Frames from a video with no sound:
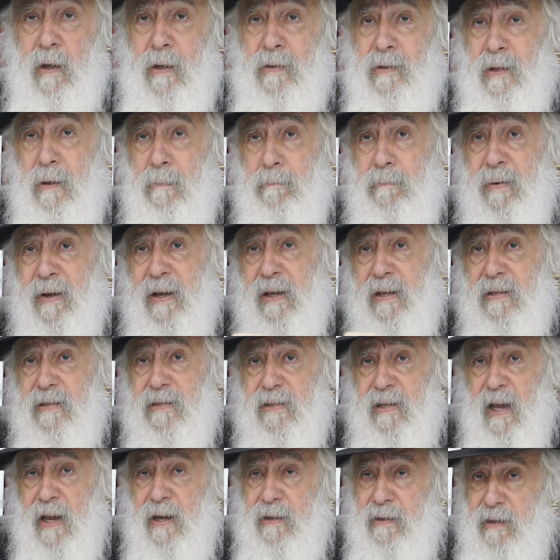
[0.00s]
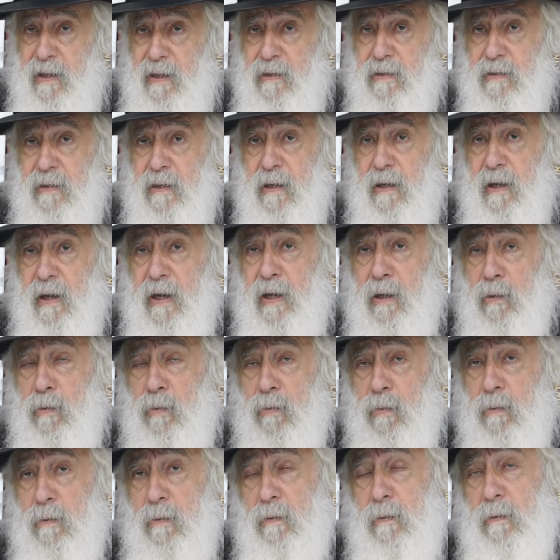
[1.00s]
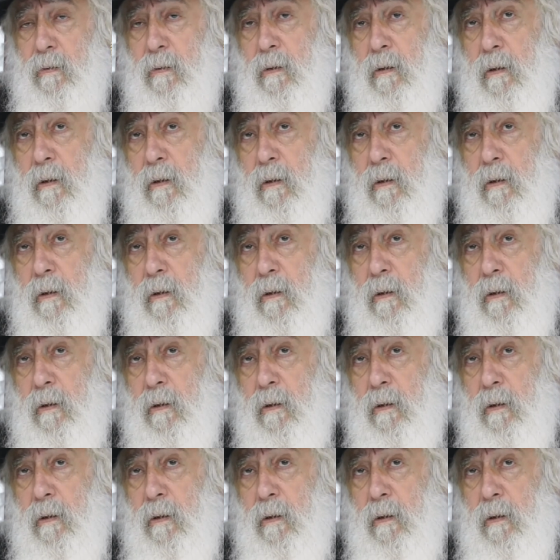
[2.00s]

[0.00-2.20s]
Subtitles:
The biggest sign is Elul.